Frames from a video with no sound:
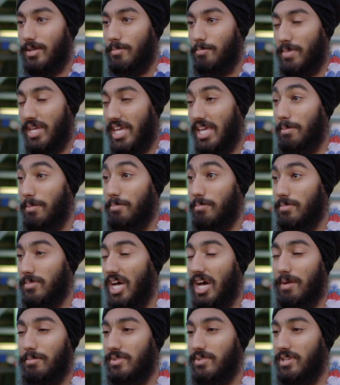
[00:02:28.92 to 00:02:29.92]
Me
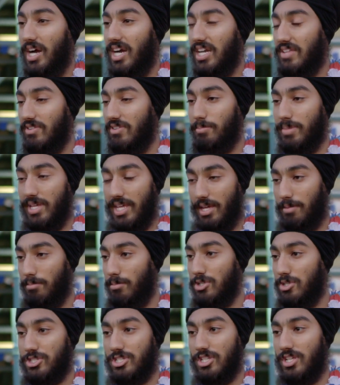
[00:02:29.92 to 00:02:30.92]
not, not even being
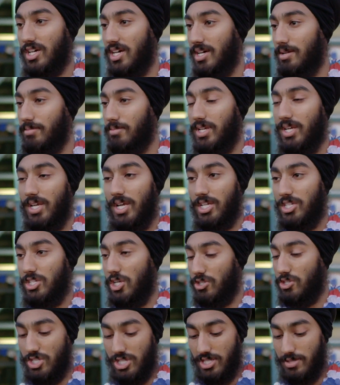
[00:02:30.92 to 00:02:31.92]
Muslim, you
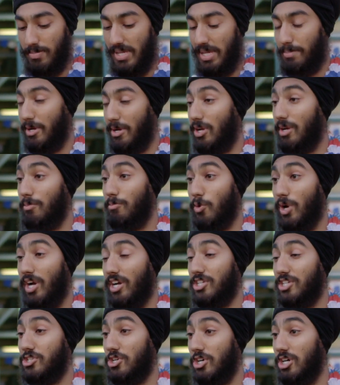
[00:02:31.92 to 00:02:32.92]
know, just me being, wearing
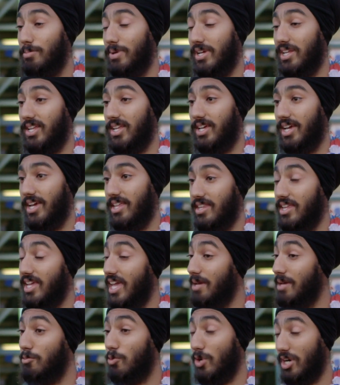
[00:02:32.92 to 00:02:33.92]
a turban and
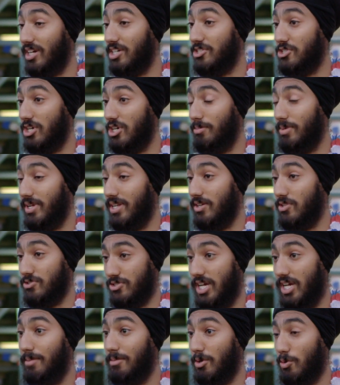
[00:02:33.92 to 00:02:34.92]
him wearing a turban,
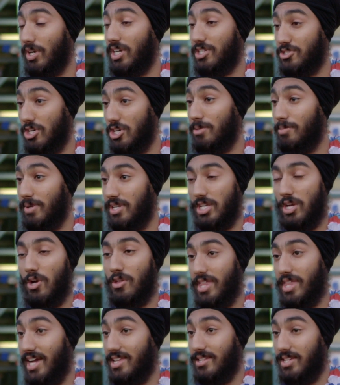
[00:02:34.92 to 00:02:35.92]
Osama wearing a turban, you know,
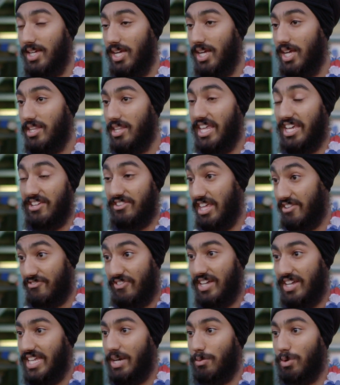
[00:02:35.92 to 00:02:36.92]
that they, they
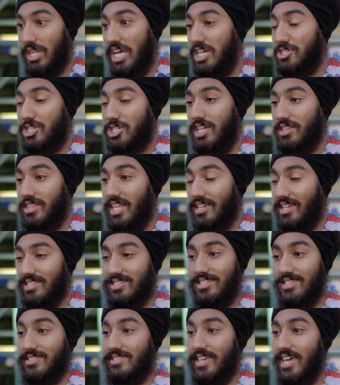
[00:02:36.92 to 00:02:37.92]
find that relation and think
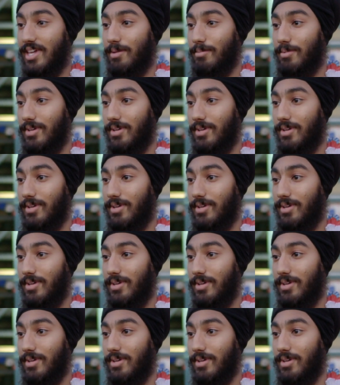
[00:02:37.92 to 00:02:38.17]
it's the same